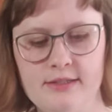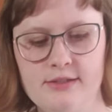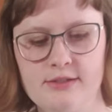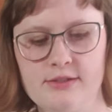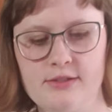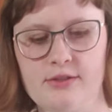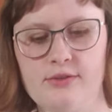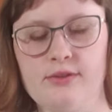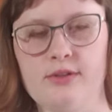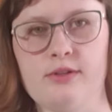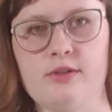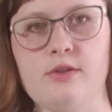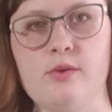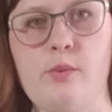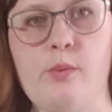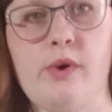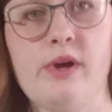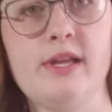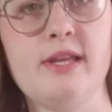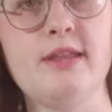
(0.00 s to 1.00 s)
so there's
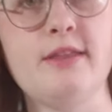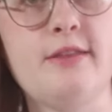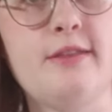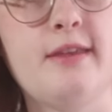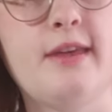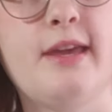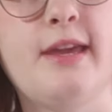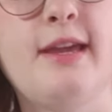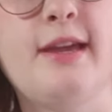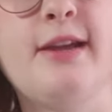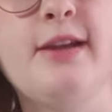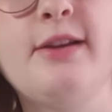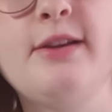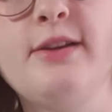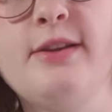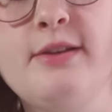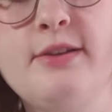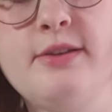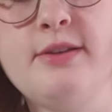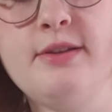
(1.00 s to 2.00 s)
white
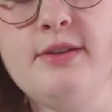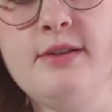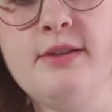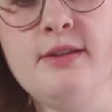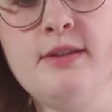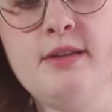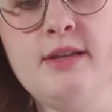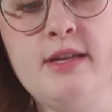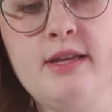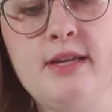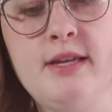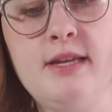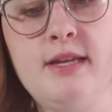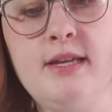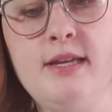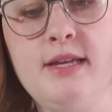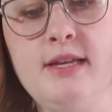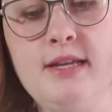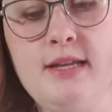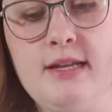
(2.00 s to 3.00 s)
there,
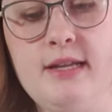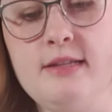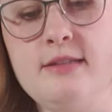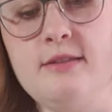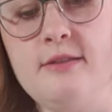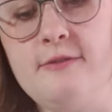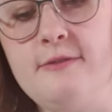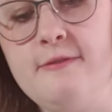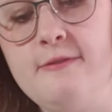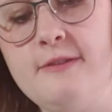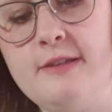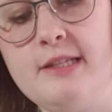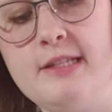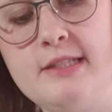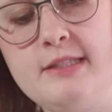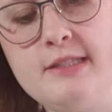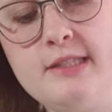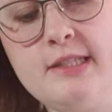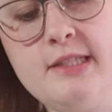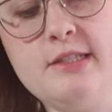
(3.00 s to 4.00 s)
and the
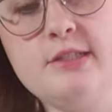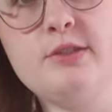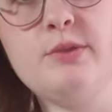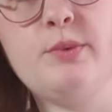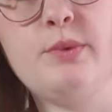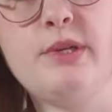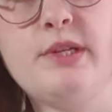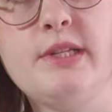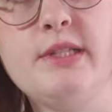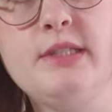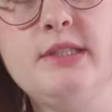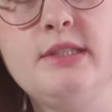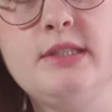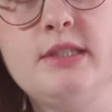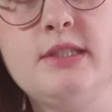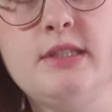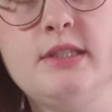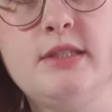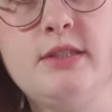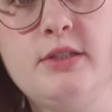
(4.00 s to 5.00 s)
facing is white,
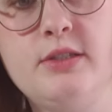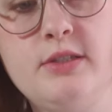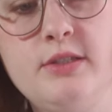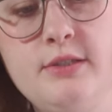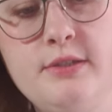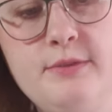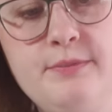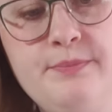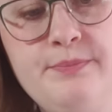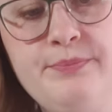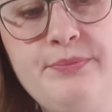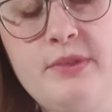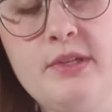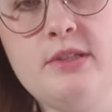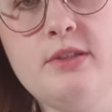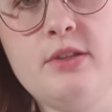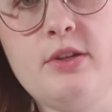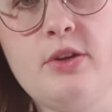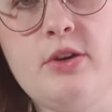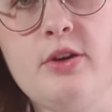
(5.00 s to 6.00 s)

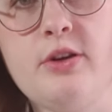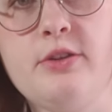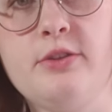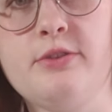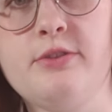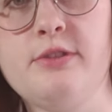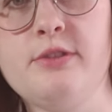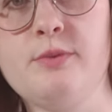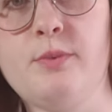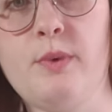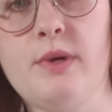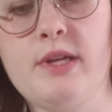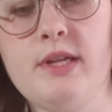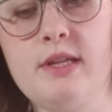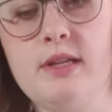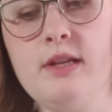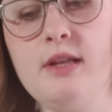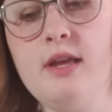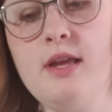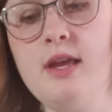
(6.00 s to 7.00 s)
and the collar is
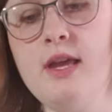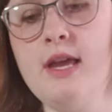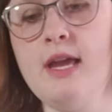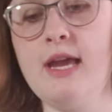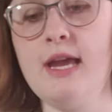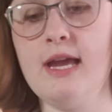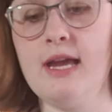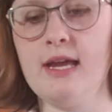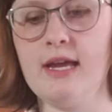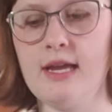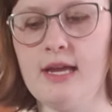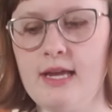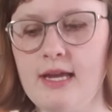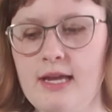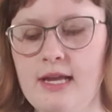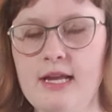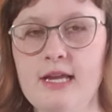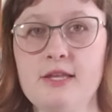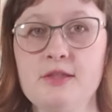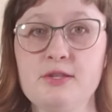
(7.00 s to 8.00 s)
white,
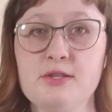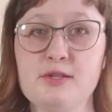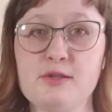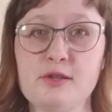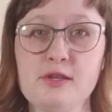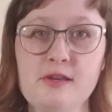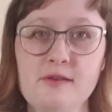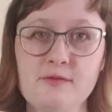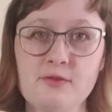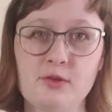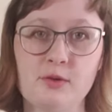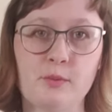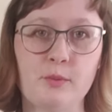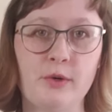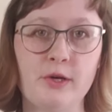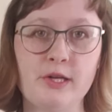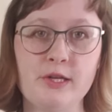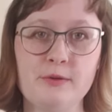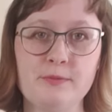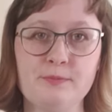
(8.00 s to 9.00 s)
and the sleeves are
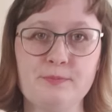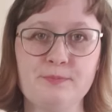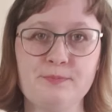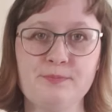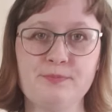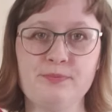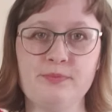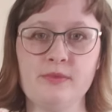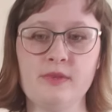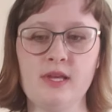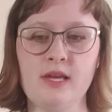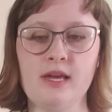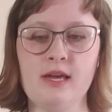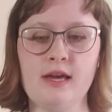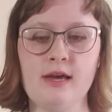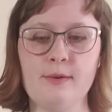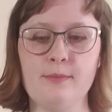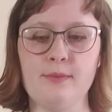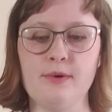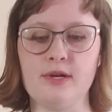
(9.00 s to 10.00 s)
white.
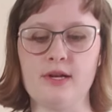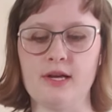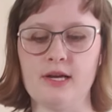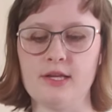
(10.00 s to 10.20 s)
But